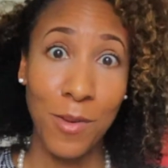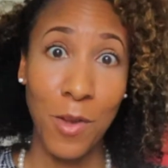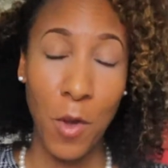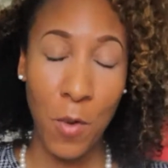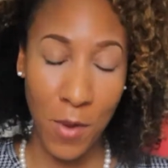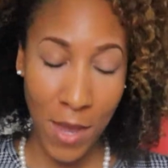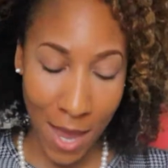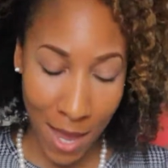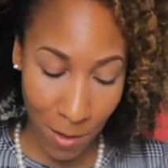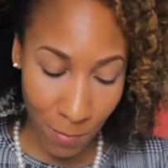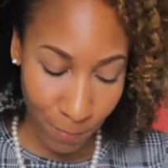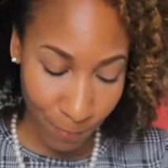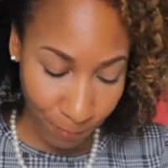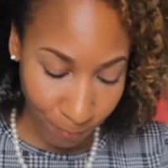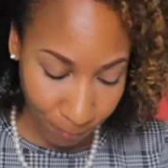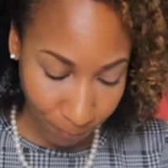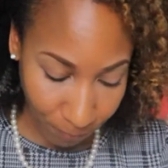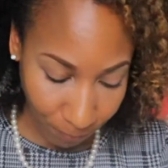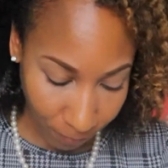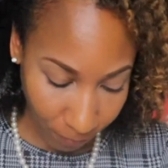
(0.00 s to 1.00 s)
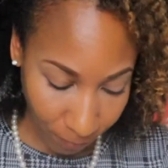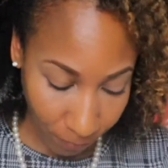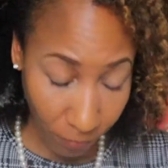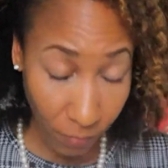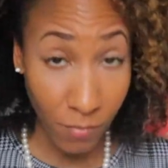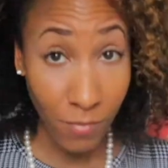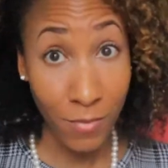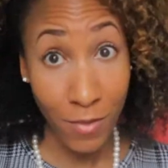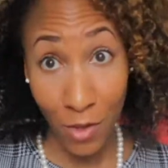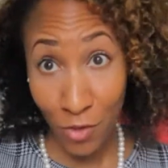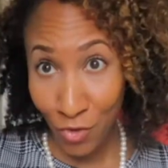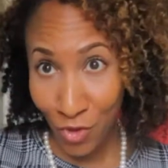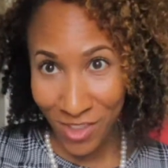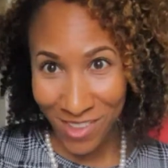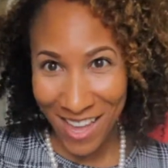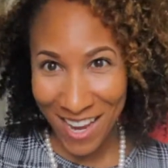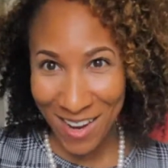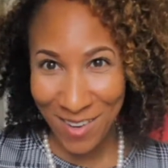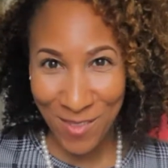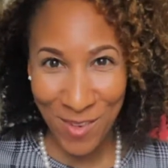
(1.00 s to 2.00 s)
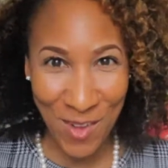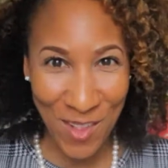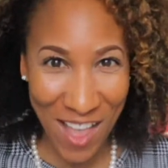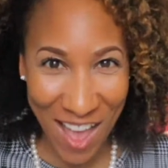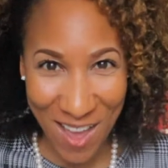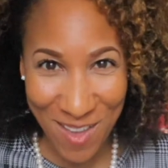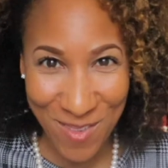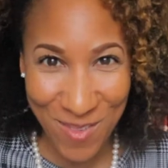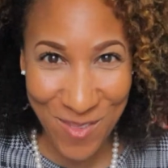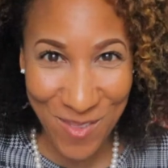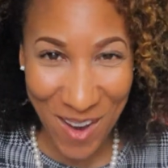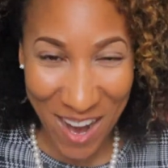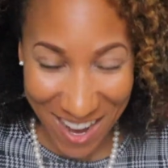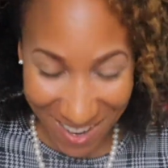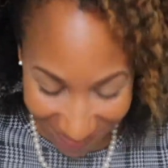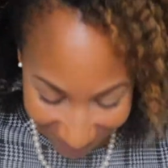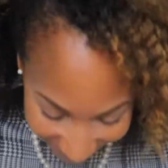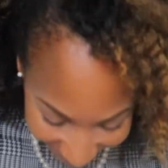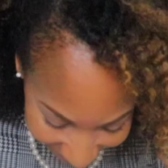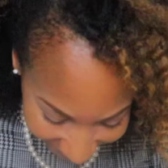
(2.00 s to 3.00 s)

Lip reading: Okay, just like in real life, right?